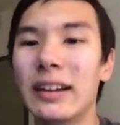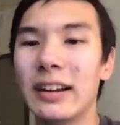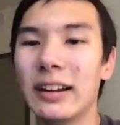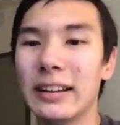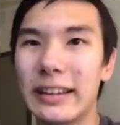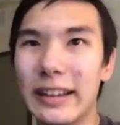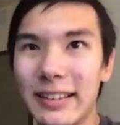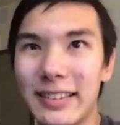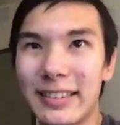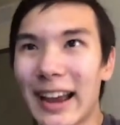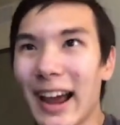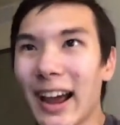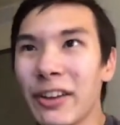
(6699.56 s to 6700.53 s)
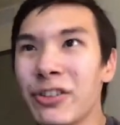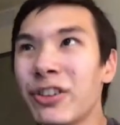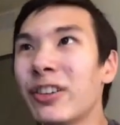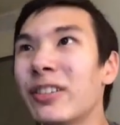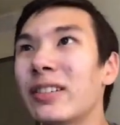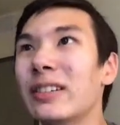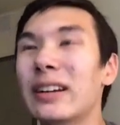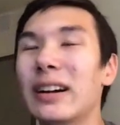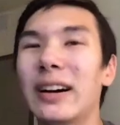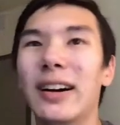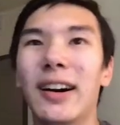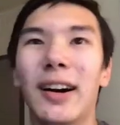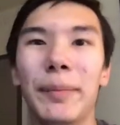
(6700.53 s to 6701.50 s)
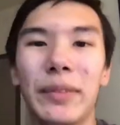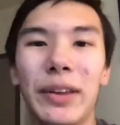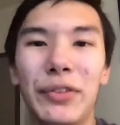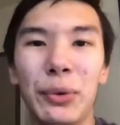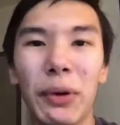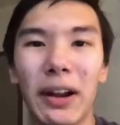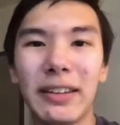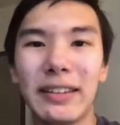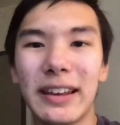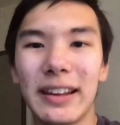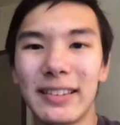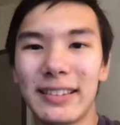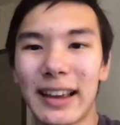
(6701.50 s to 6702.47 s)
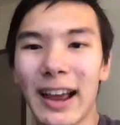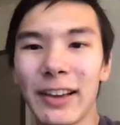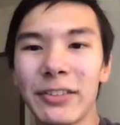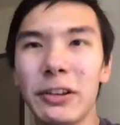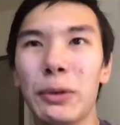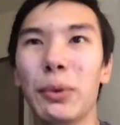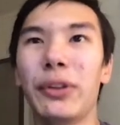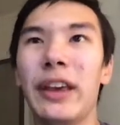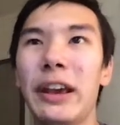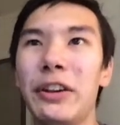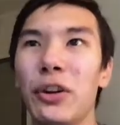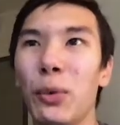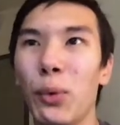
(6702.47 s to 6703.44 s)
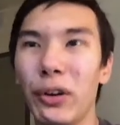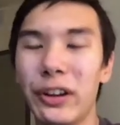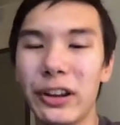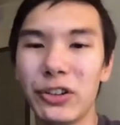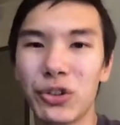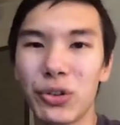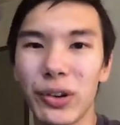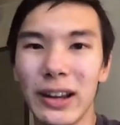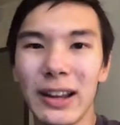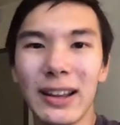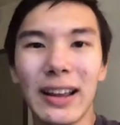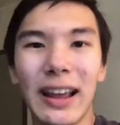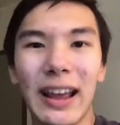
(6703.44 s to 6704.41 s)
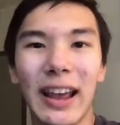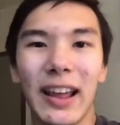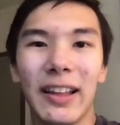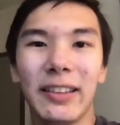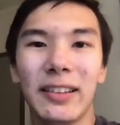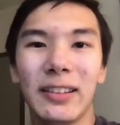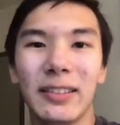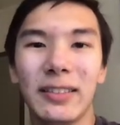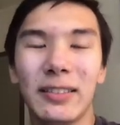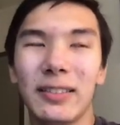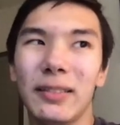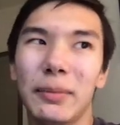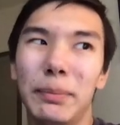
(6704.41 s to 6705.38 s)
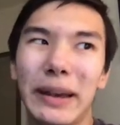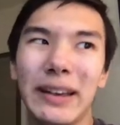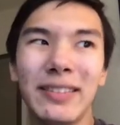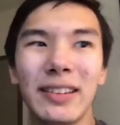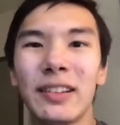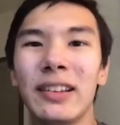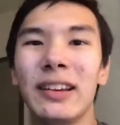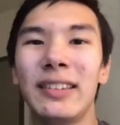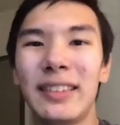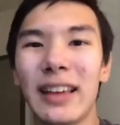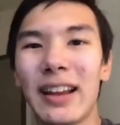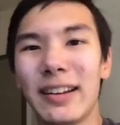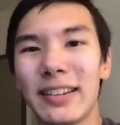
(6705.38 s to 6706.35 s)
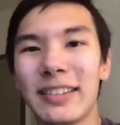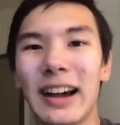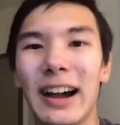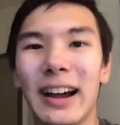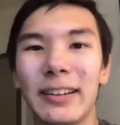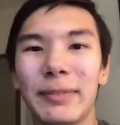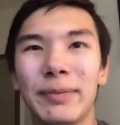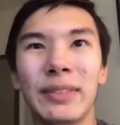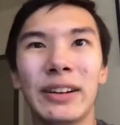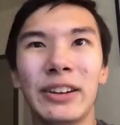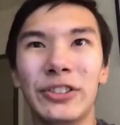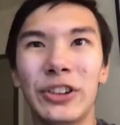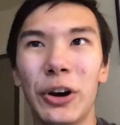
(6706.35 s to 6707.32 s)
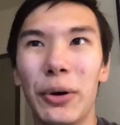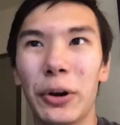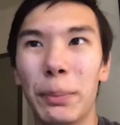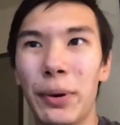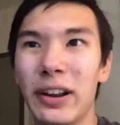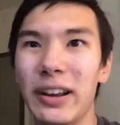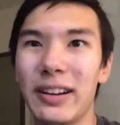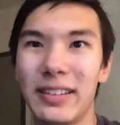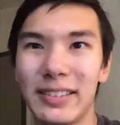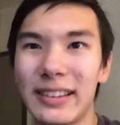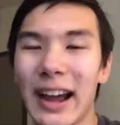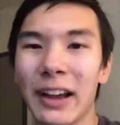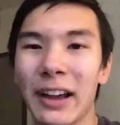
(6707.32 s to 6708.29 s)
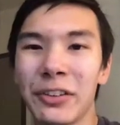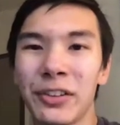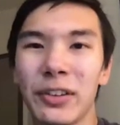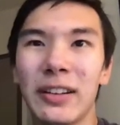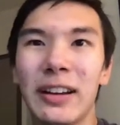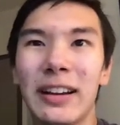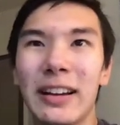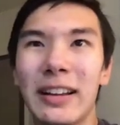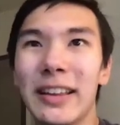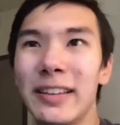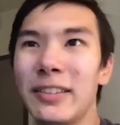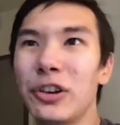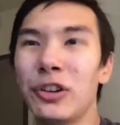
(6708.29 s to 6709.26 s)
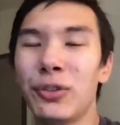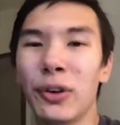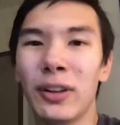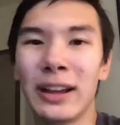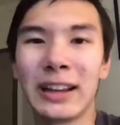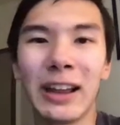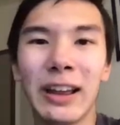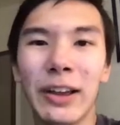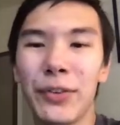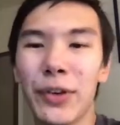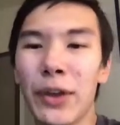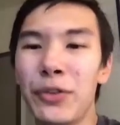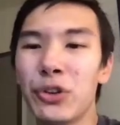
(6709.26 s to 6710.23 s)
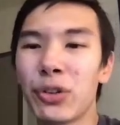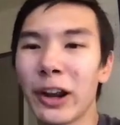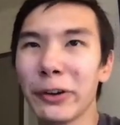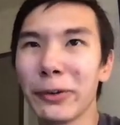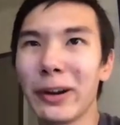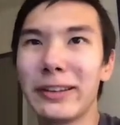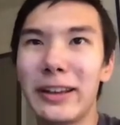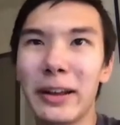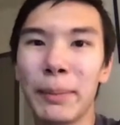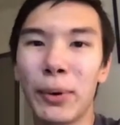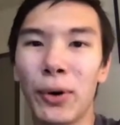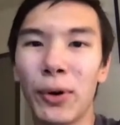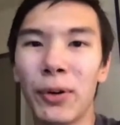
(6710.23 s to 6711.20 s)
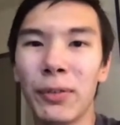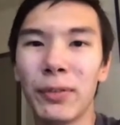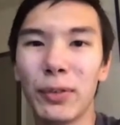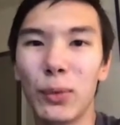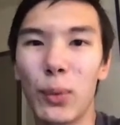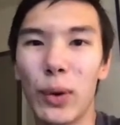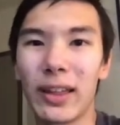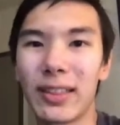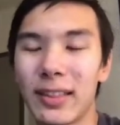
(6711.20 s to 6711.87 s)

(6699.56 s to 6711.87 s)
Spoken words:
Git stash. If you run git stash, it will take your working tree and basically set it aside. So it'll put it in a stash. This is useful, like if you try to run git pull with